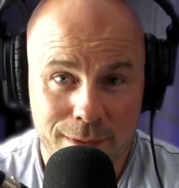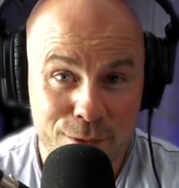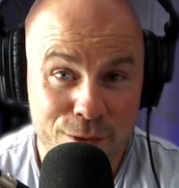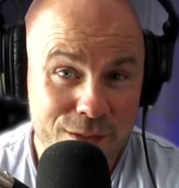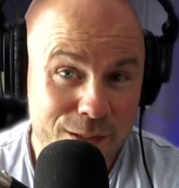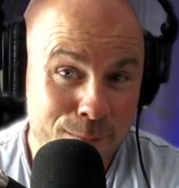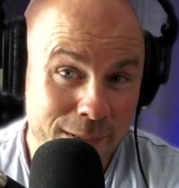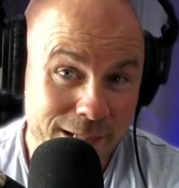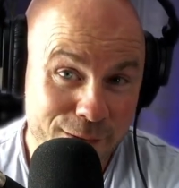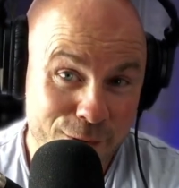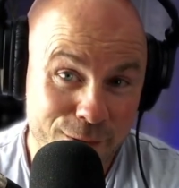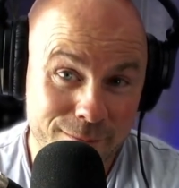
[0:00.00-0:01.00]
And just
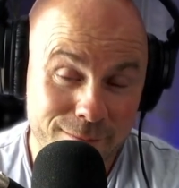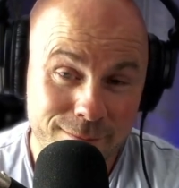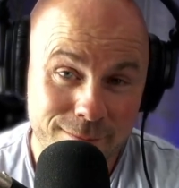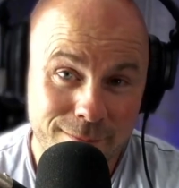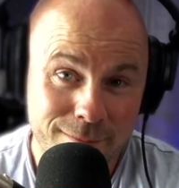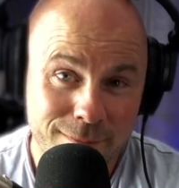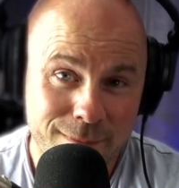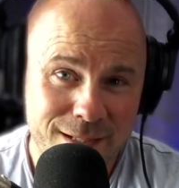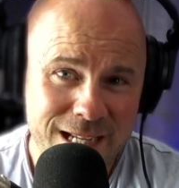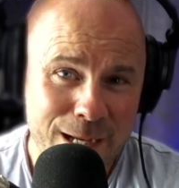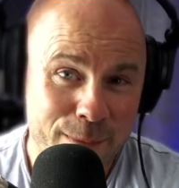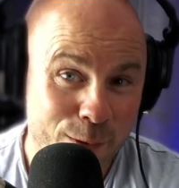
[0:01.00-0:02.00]
imagine
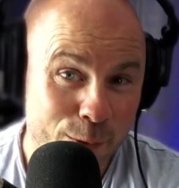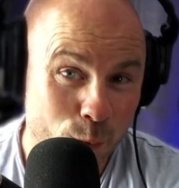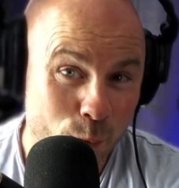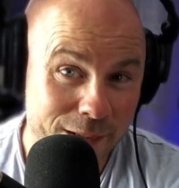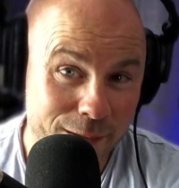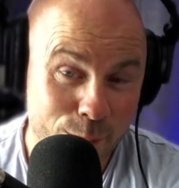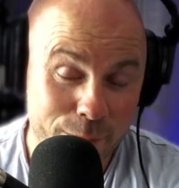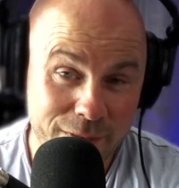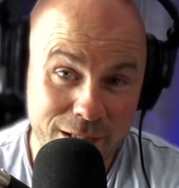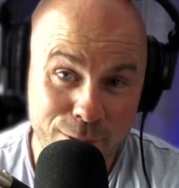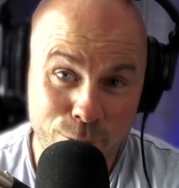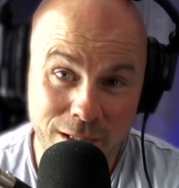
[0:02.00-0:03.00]
tapping on the window of
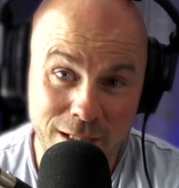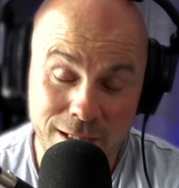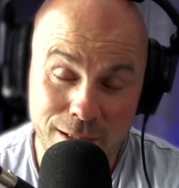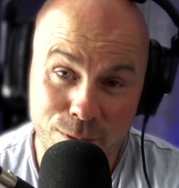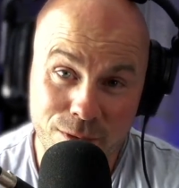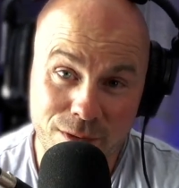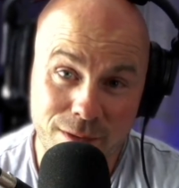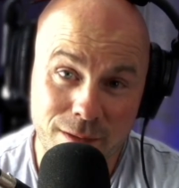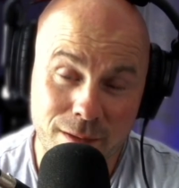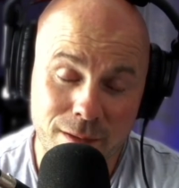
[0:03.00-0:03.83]
that greenhouse,